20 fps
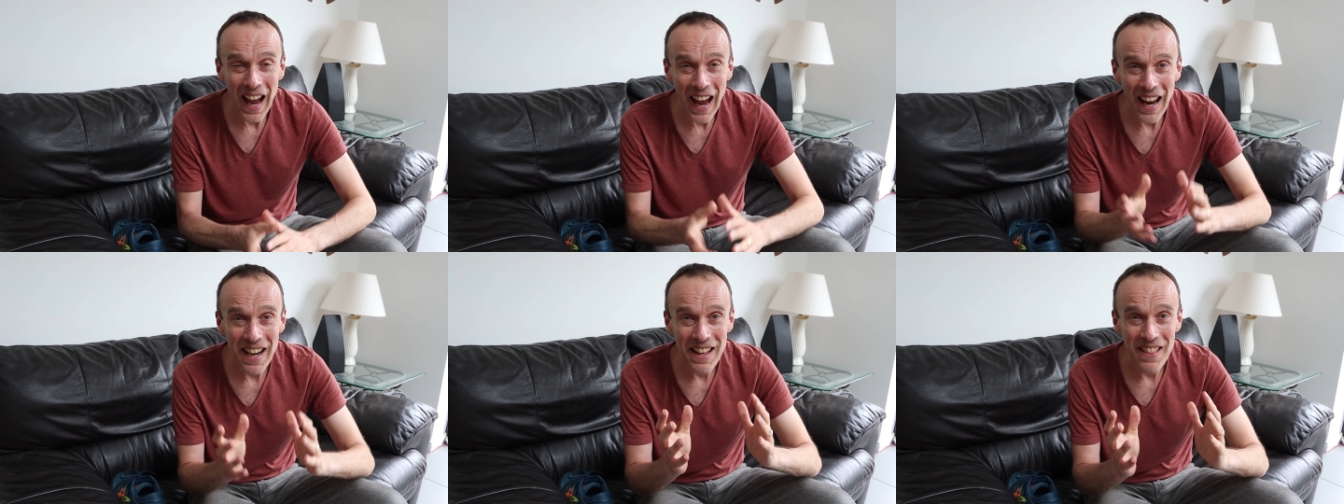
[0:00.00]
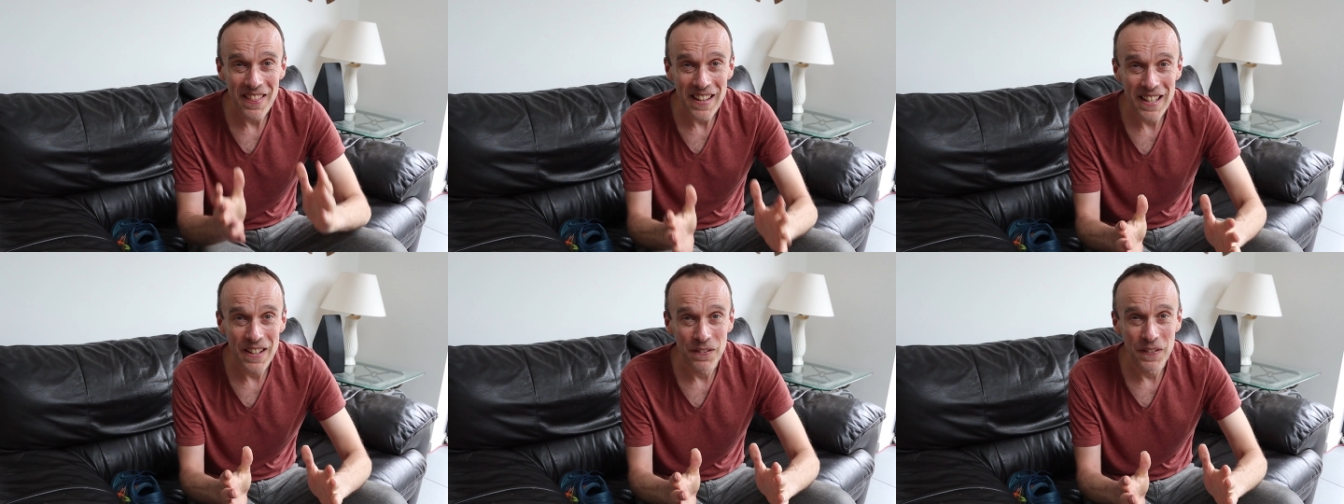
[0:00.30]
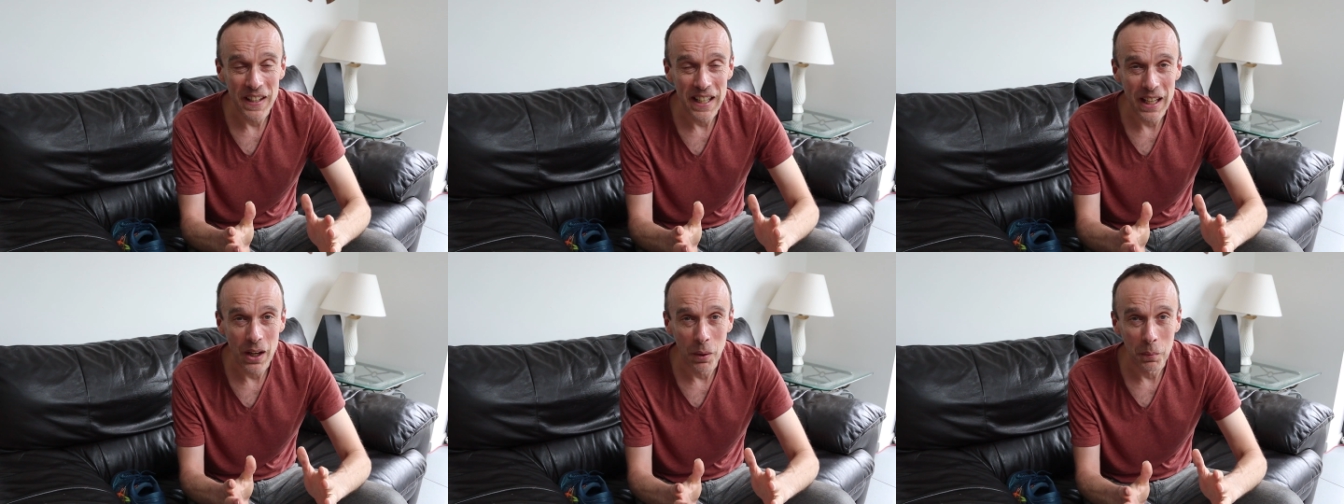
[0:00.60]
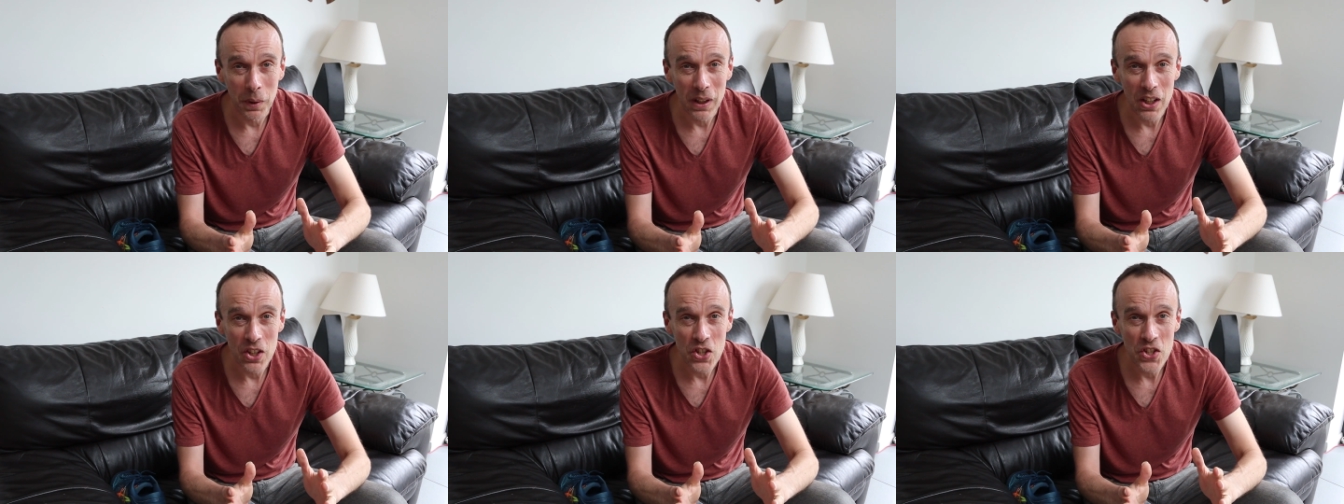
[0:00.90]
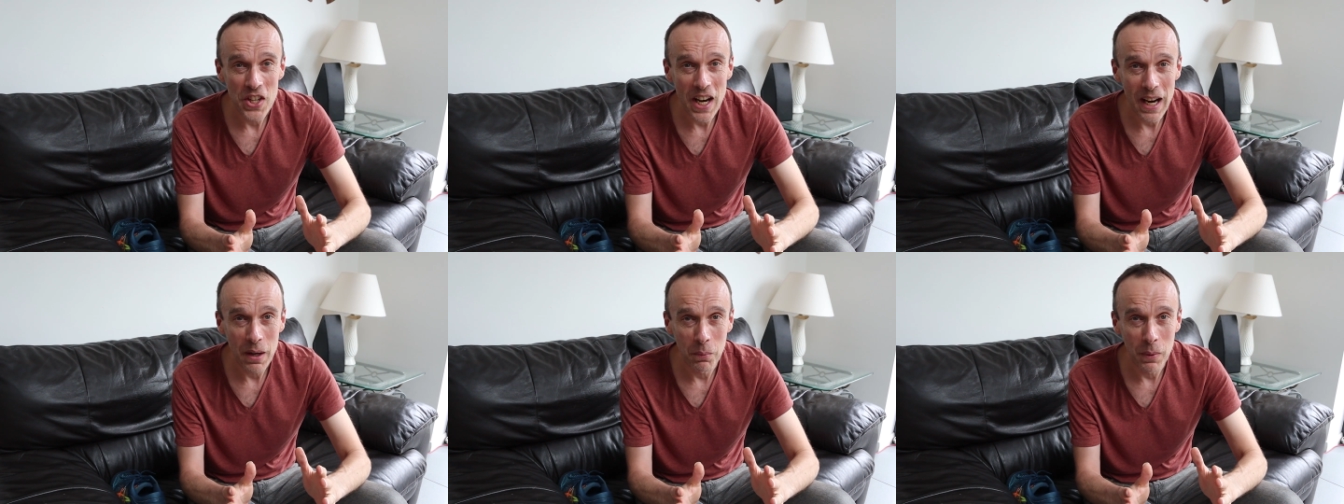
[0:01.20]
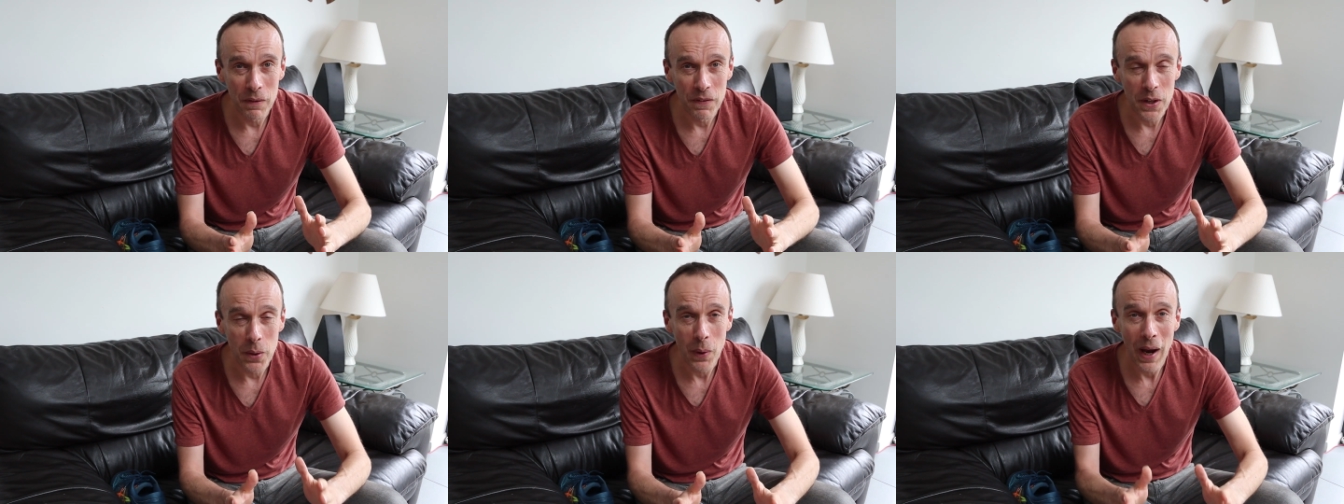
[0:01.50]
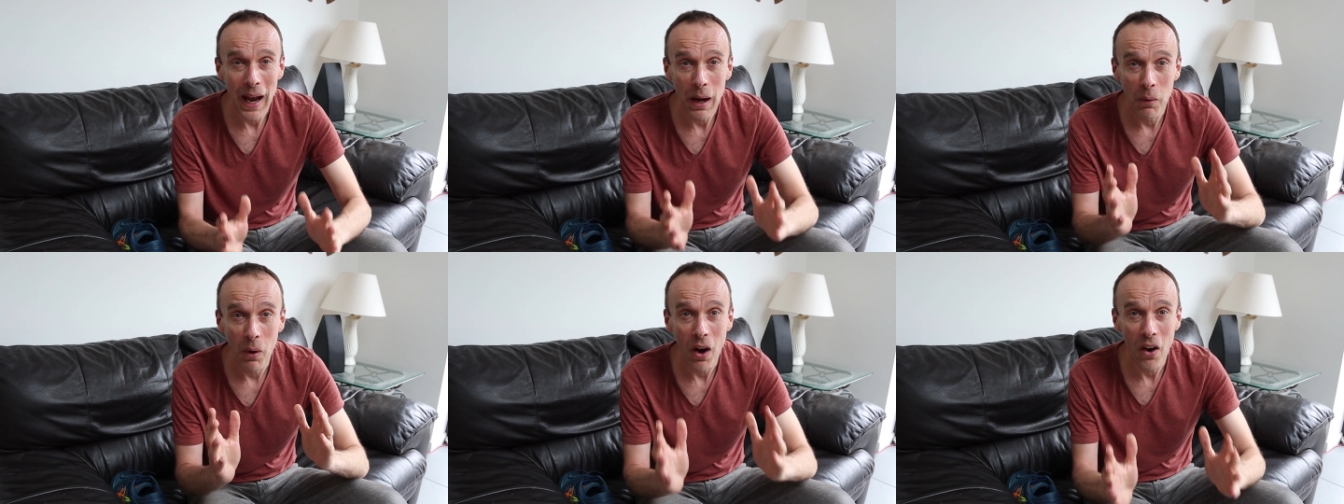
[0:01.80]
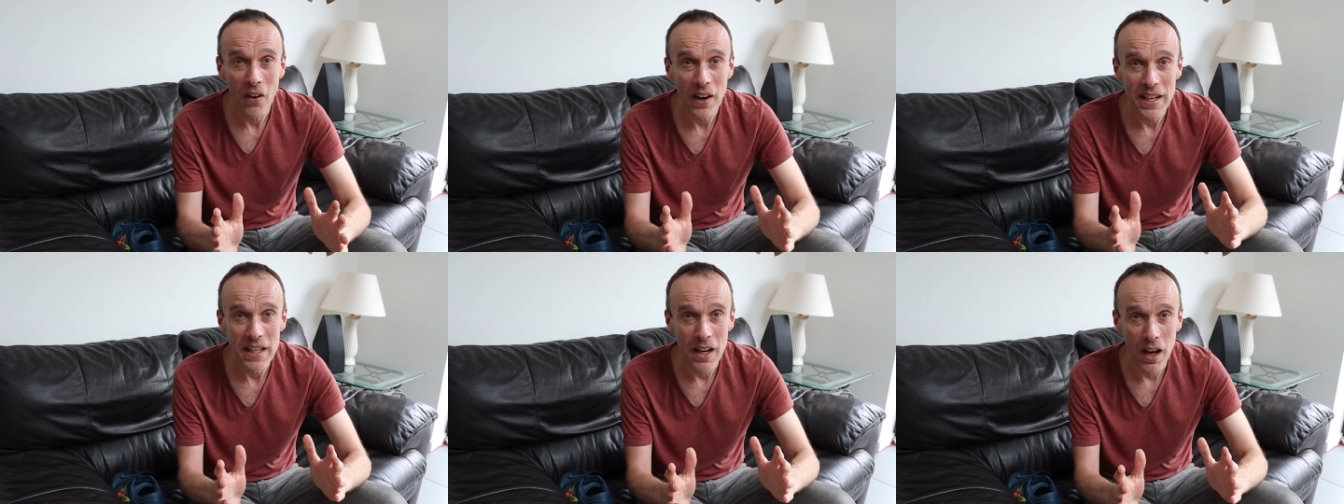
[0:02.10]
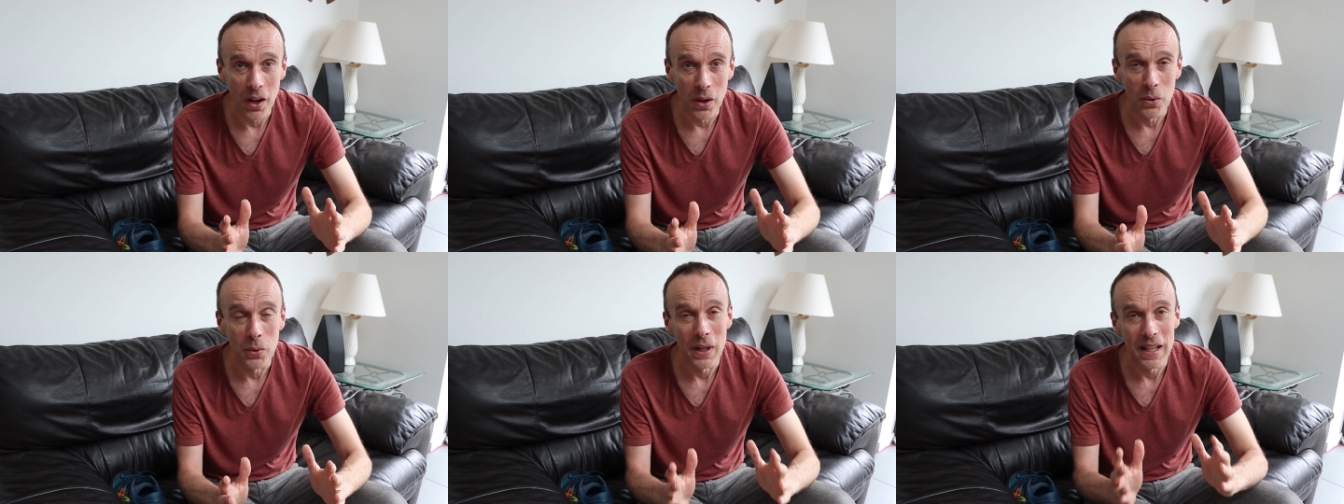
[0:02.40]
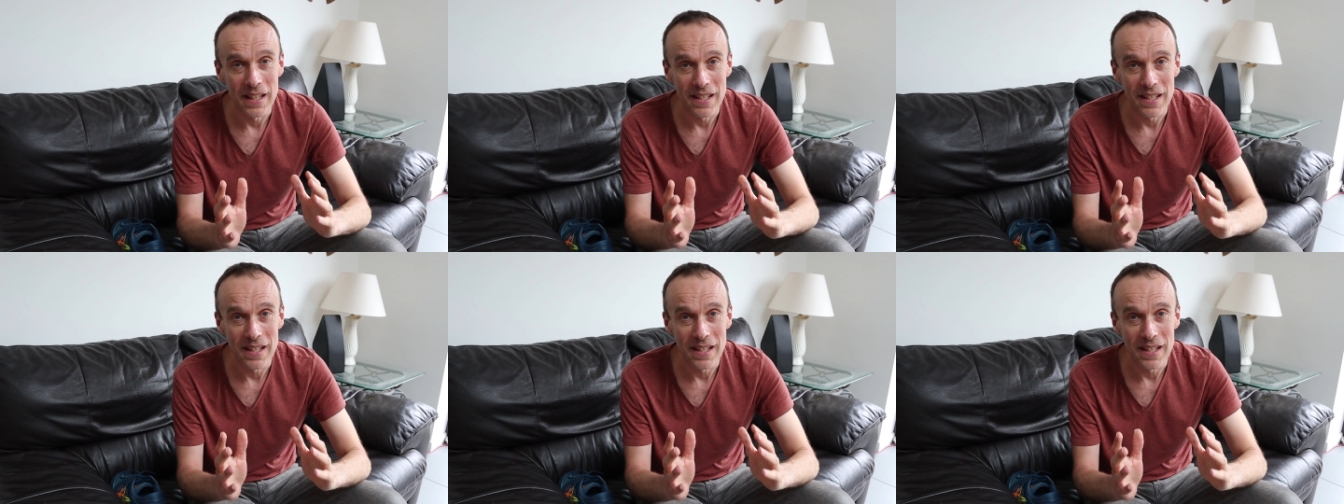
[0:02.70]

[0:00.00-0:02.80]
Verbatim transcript: And in this video I'm going to share with you how I know